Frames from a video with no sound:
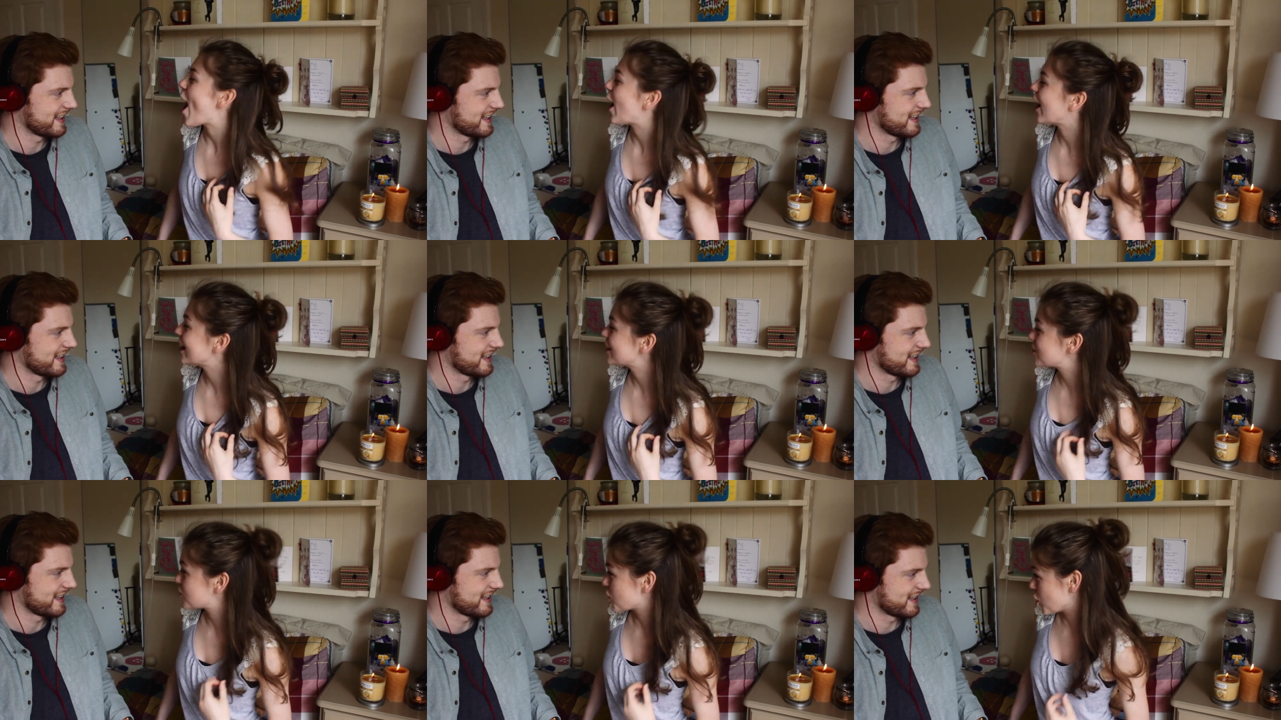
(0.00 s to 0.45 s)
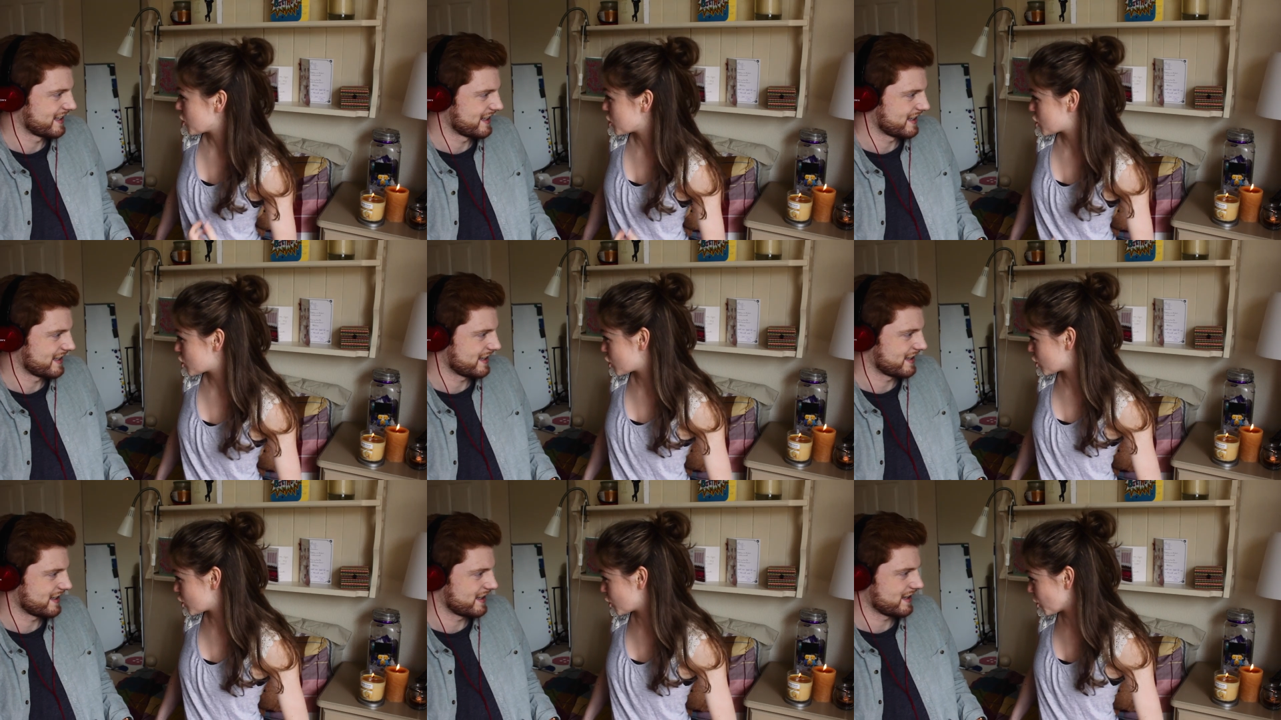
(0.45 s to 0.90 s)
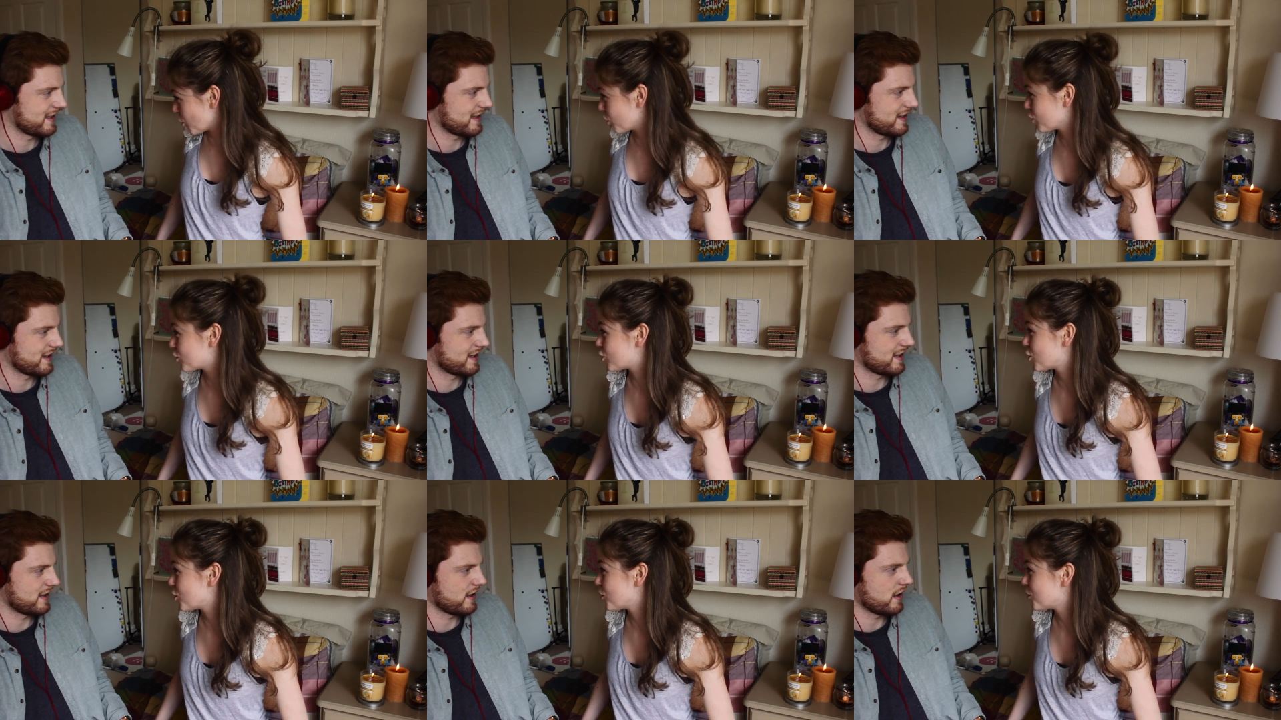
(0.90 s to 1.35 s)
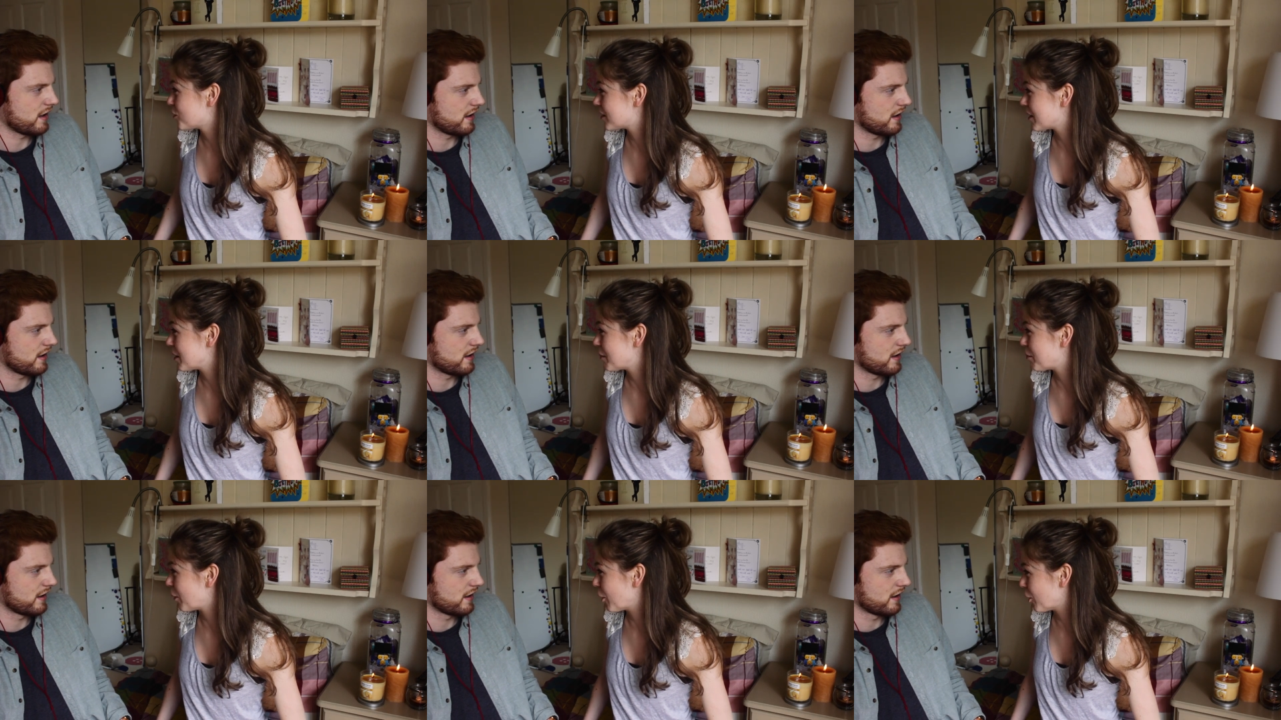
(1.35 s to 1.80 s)
Speaker 1: I touched your
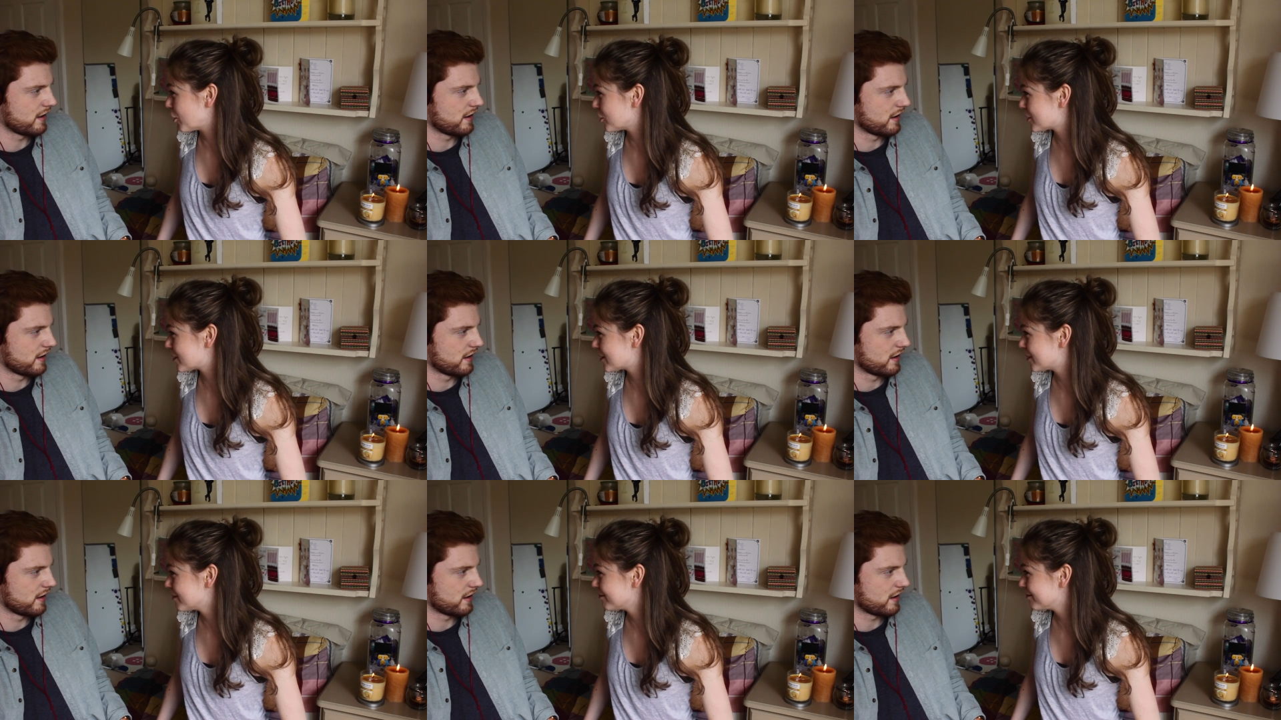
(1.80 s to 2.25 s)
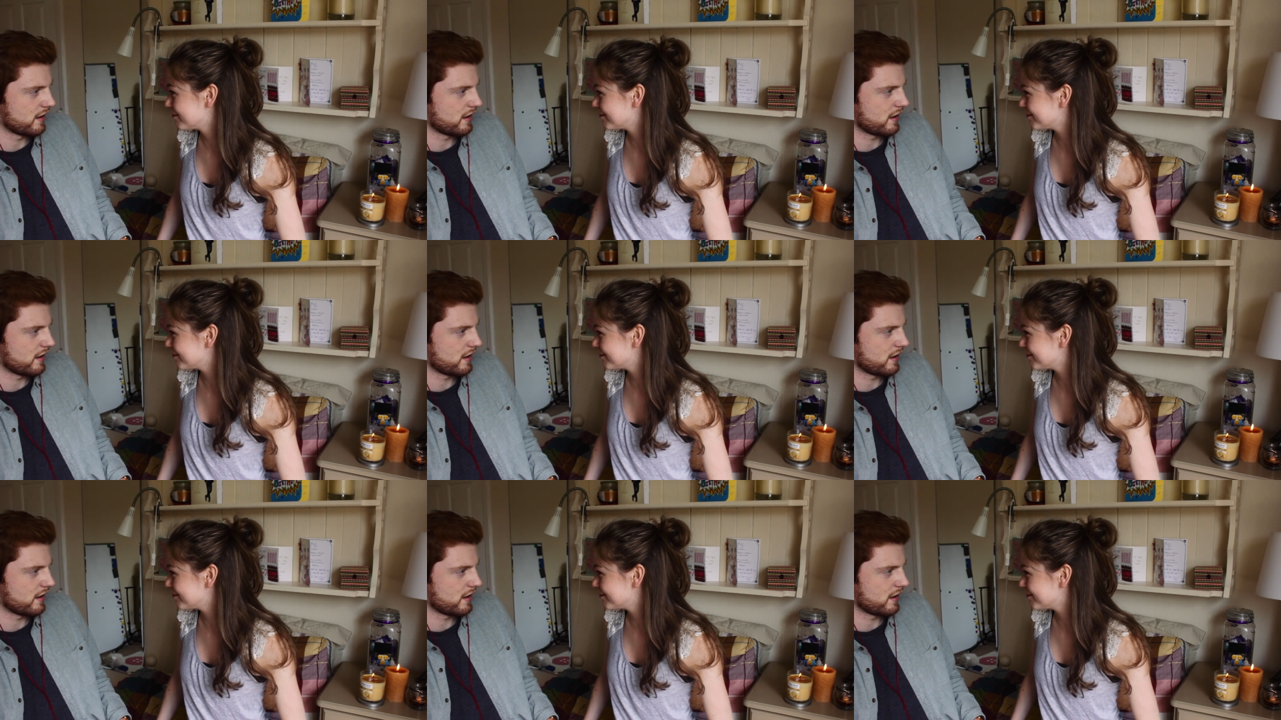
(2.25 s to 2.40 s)
juicy butt.